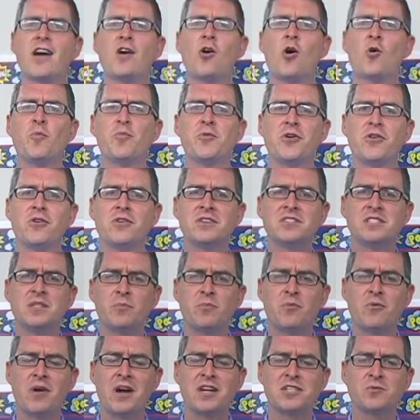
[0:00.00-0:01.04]
hope you're as
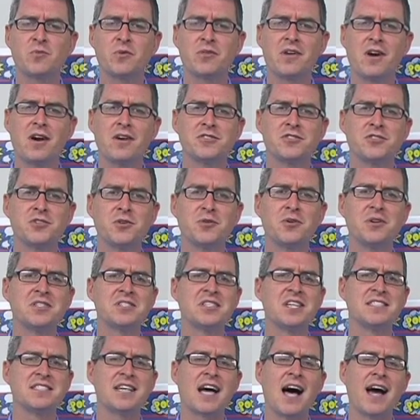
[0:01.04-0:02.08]
impressed with our students
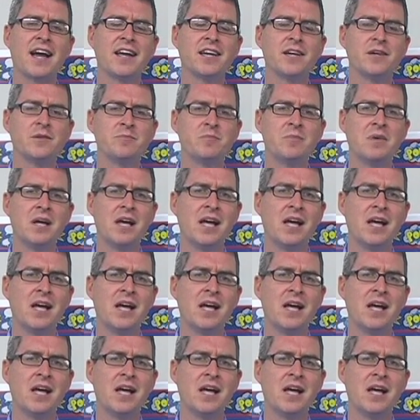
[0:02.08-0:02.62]
as I am.